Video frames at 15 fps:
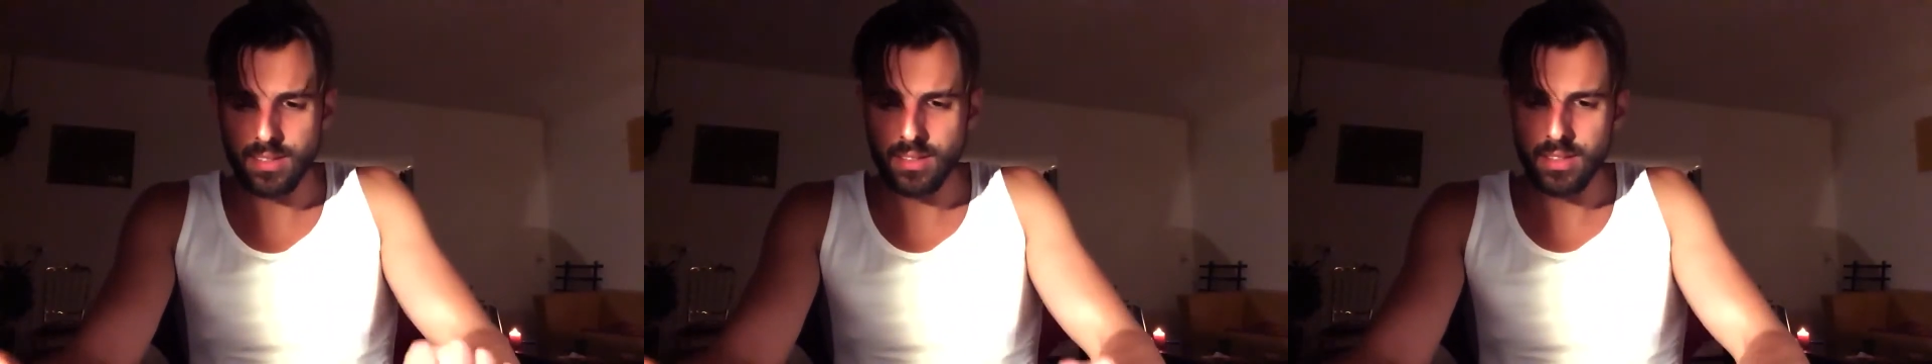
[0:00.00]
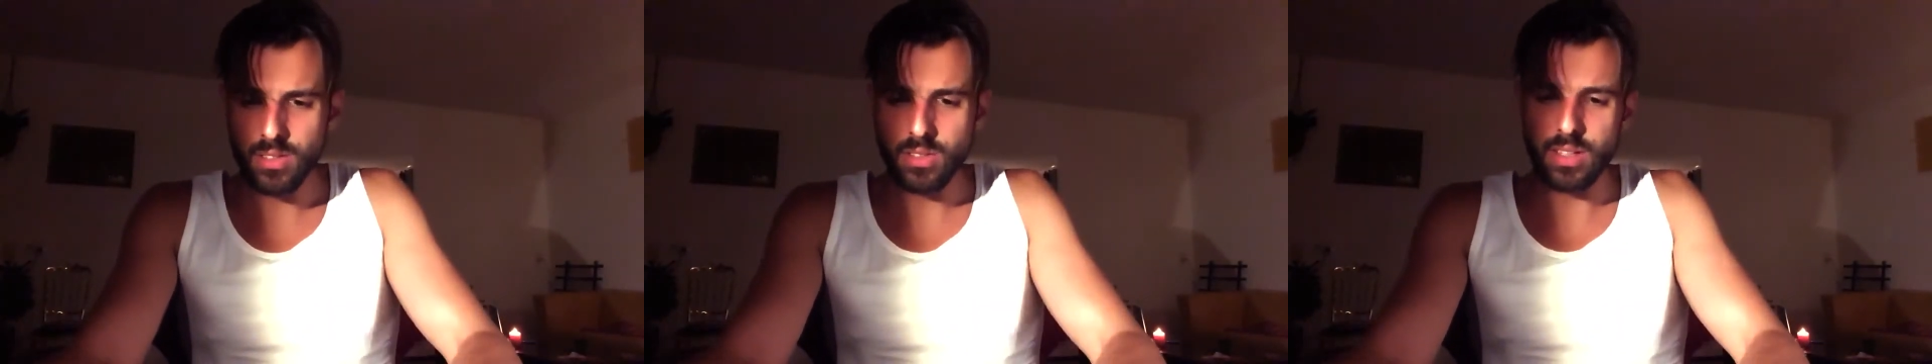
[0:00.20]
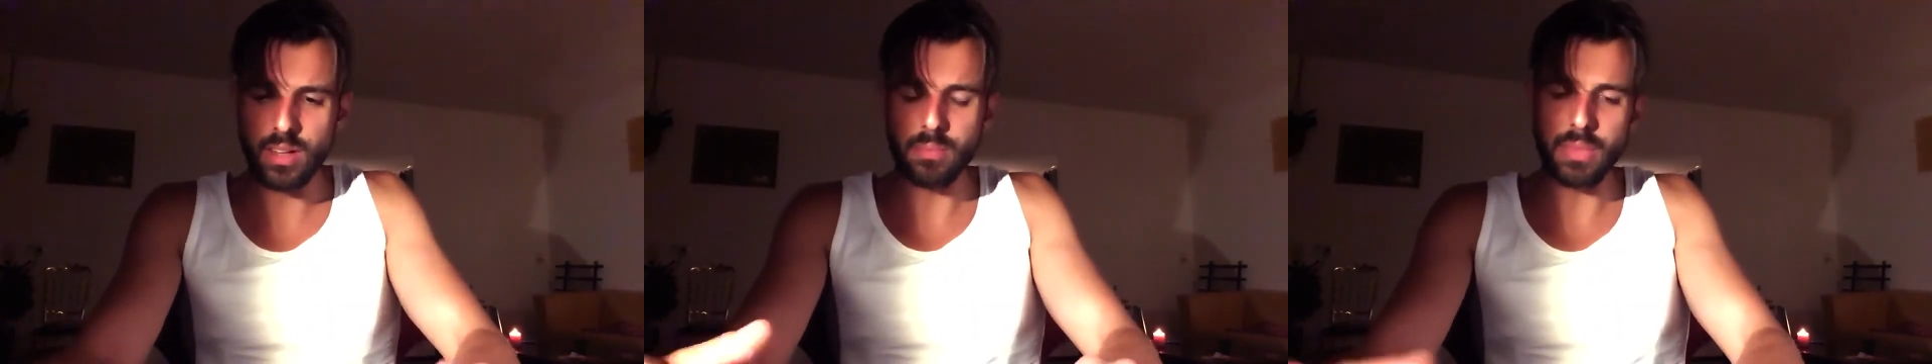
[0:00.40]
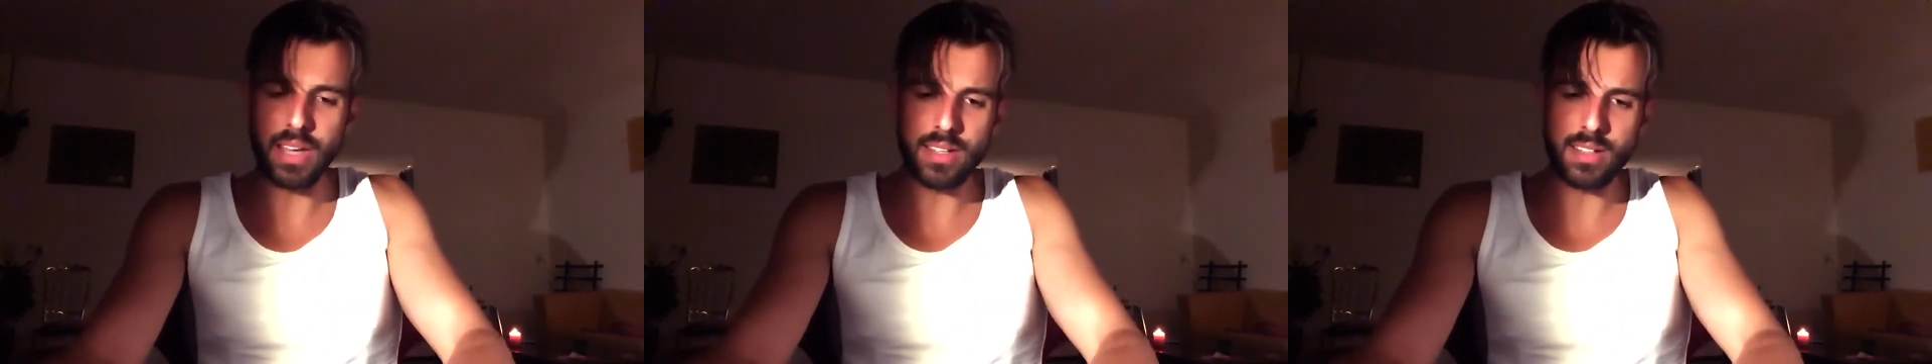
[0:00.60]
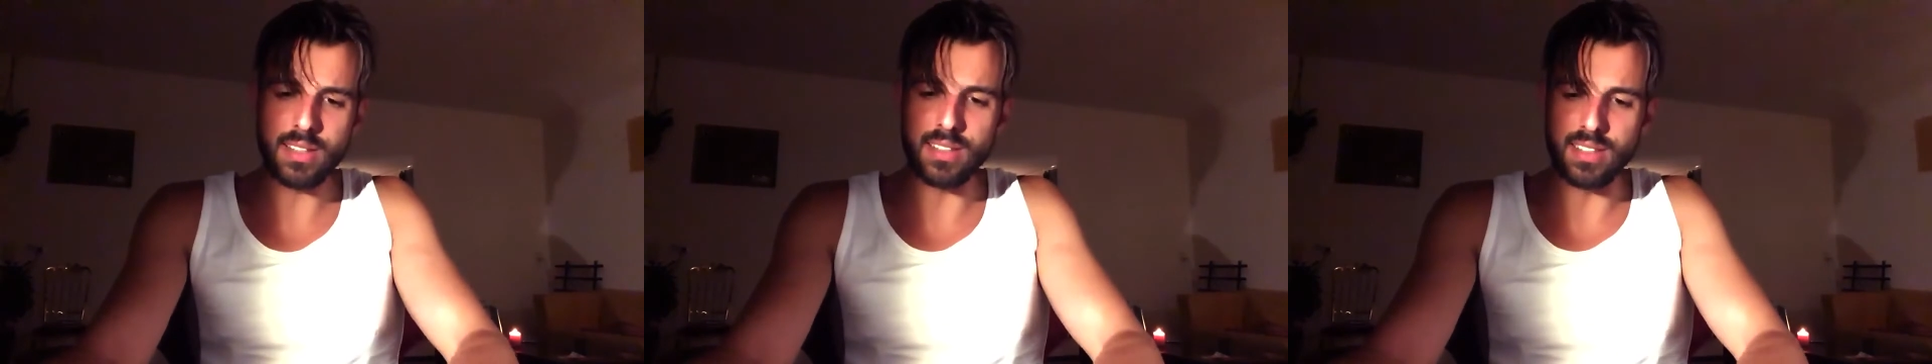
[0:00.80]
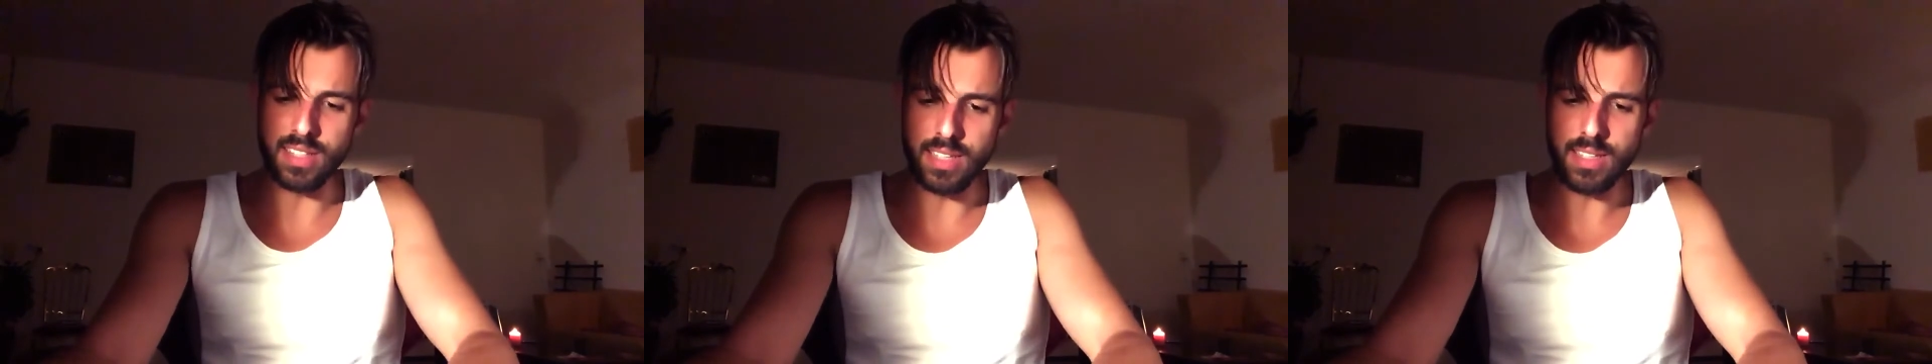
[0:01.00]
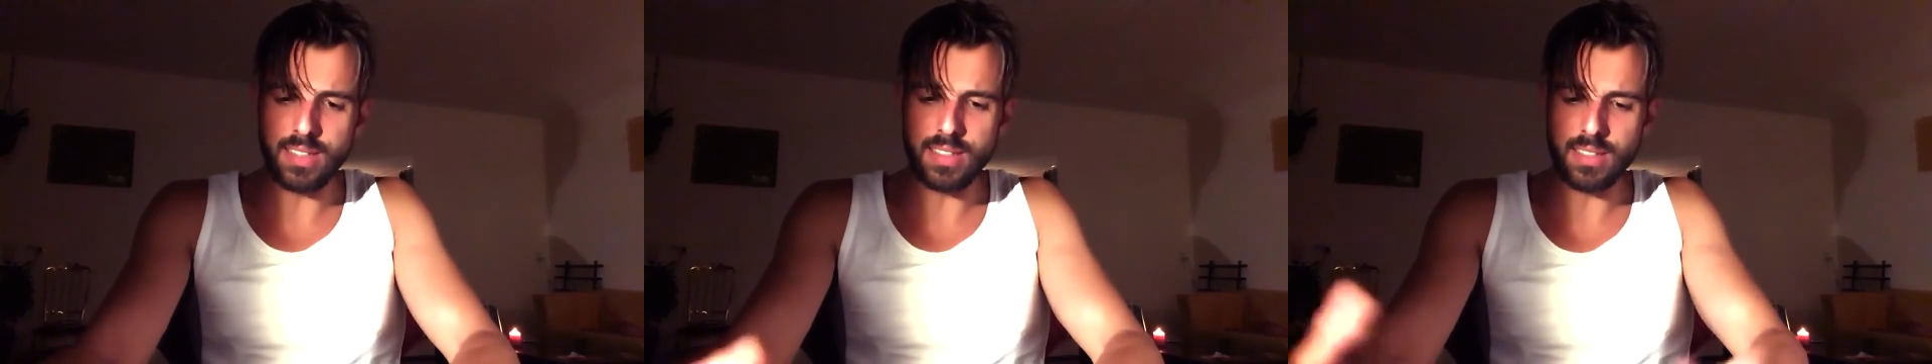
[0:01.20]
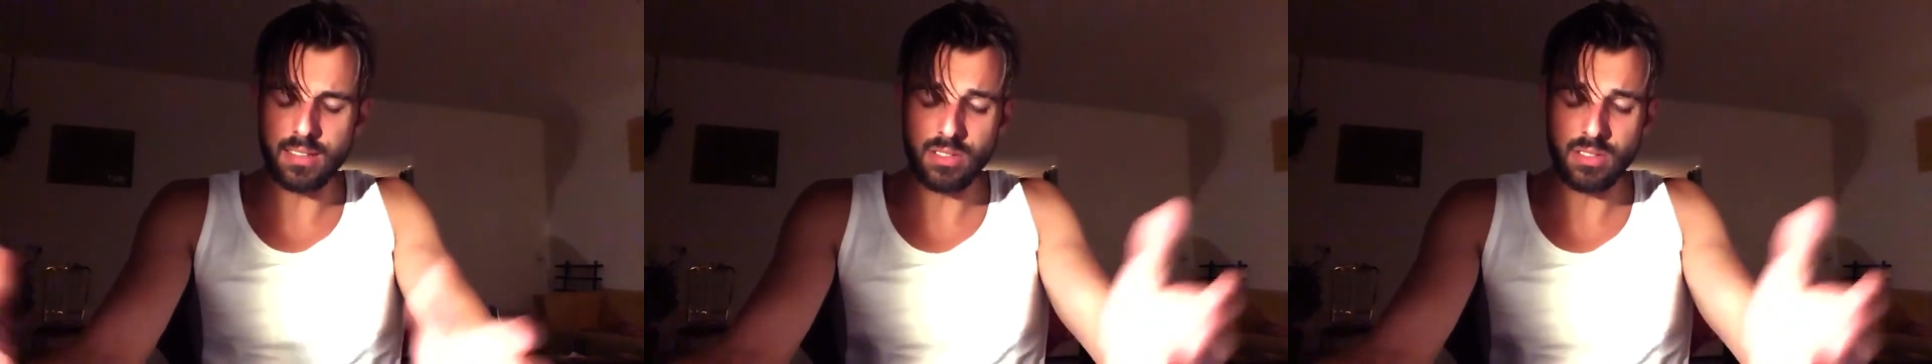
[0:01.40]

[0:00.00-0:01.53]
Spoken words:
So that matches this.